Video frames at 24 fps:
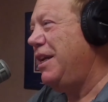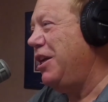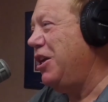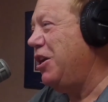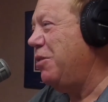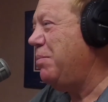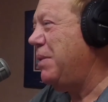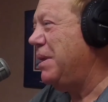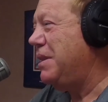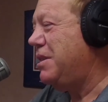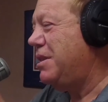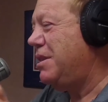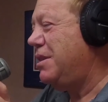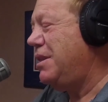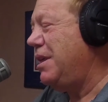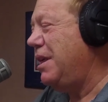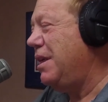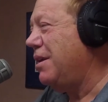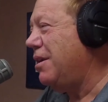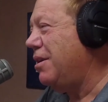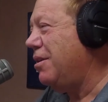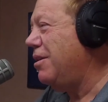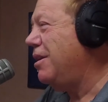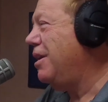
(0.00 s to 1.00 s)
here, but
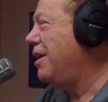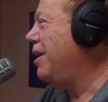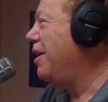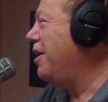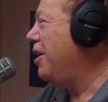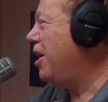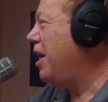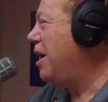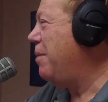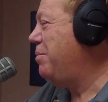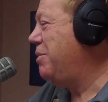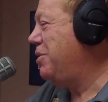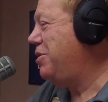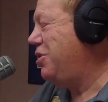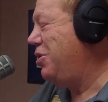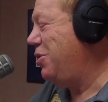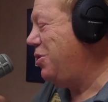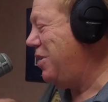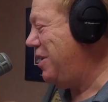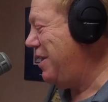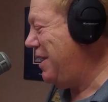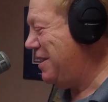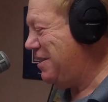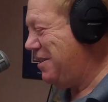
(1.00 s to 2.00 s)
still
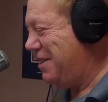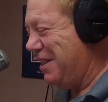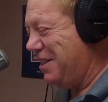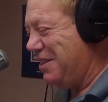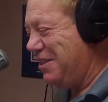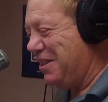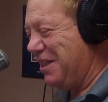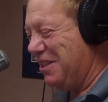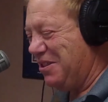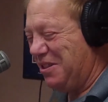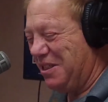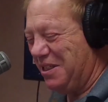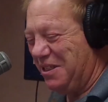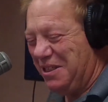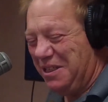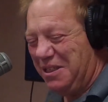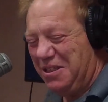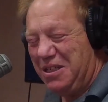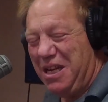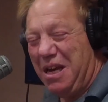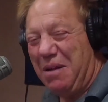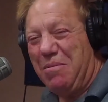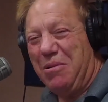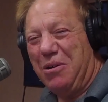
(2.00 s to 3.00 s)
opportunities exist in
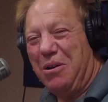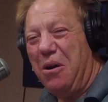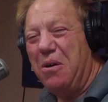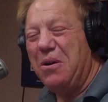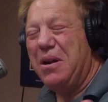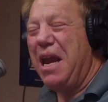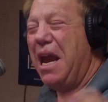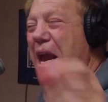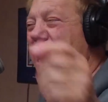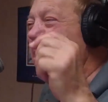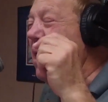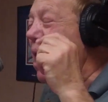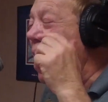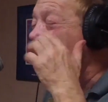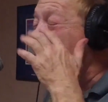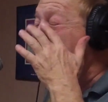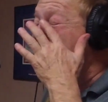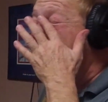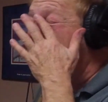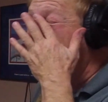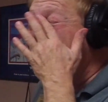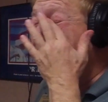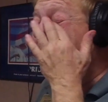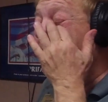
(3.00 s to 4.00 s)
December. Okay,
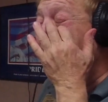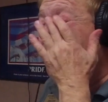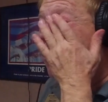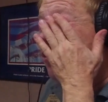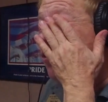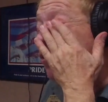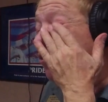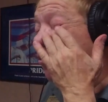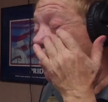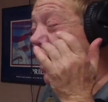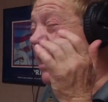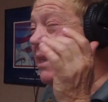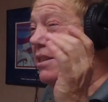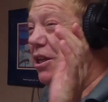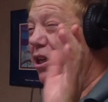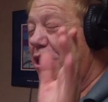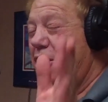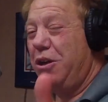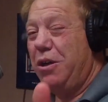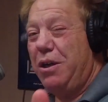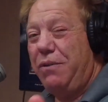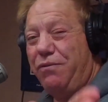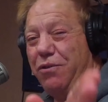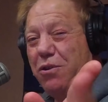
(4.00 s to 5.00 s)
Traci
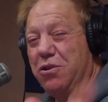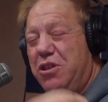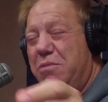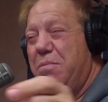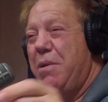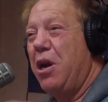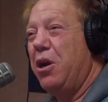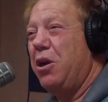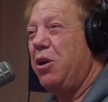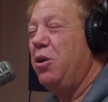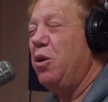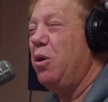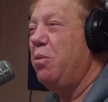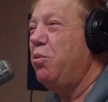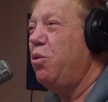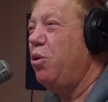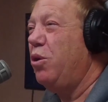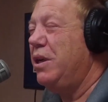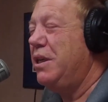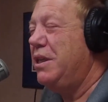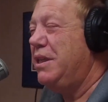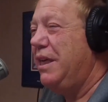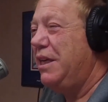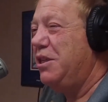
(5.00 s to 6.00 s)
Hughitt, First American Home
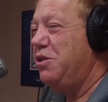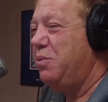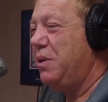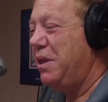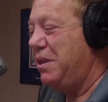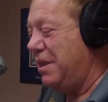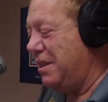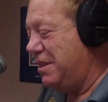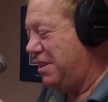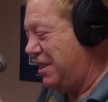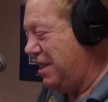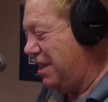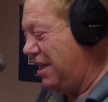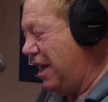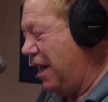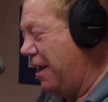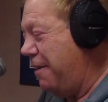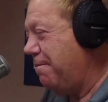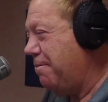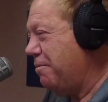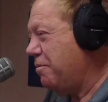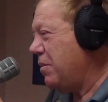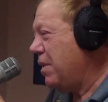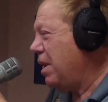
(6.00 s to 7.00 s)
Warranty, is with us
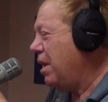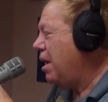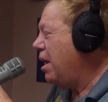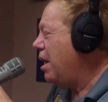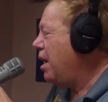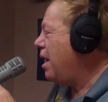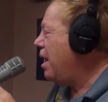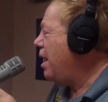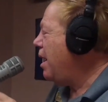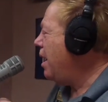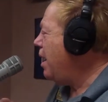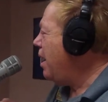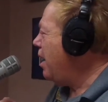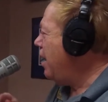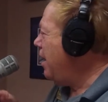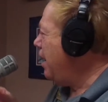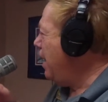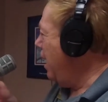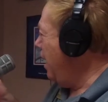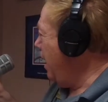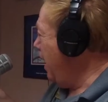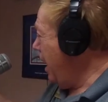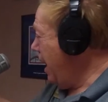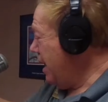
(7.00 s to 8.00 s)
today.
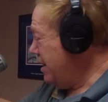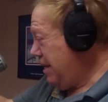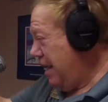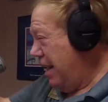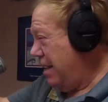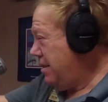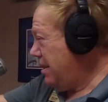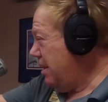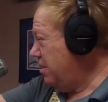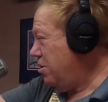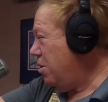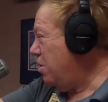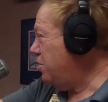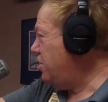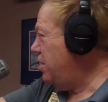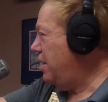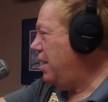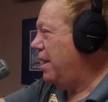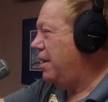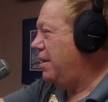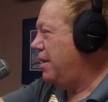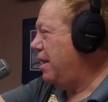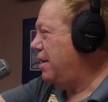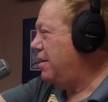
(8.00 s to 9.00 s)
As I told you
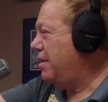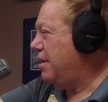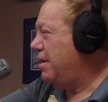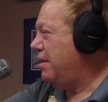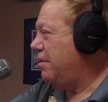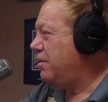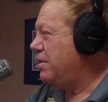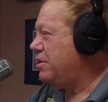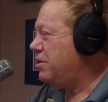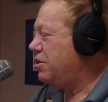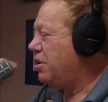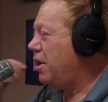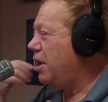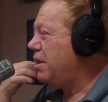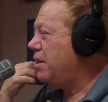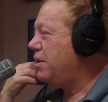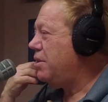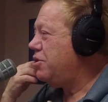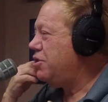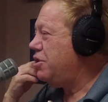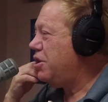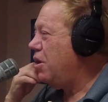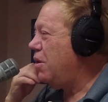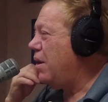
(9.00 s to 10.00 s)
in the start of the
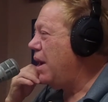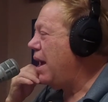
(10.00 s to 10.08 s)
show,